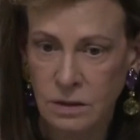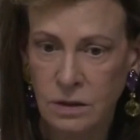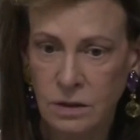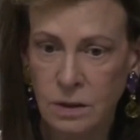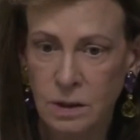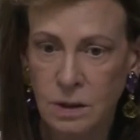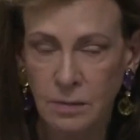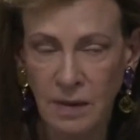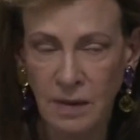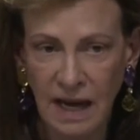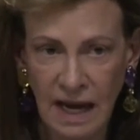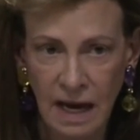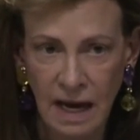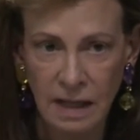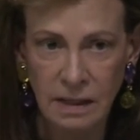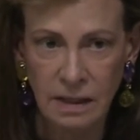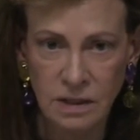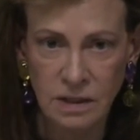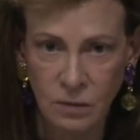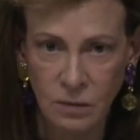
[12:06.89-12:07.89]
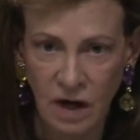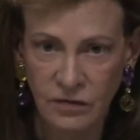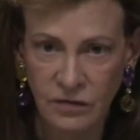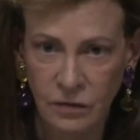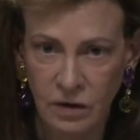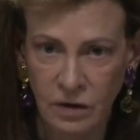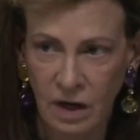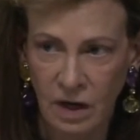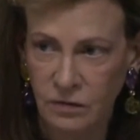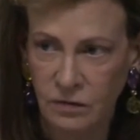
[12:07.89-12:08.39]
to Japan and to
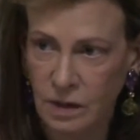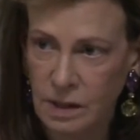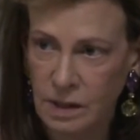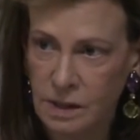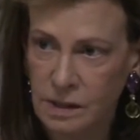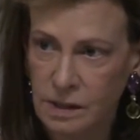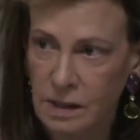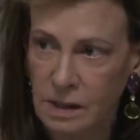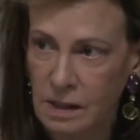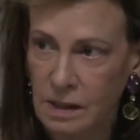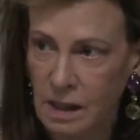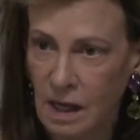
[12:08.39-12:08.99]
other countries.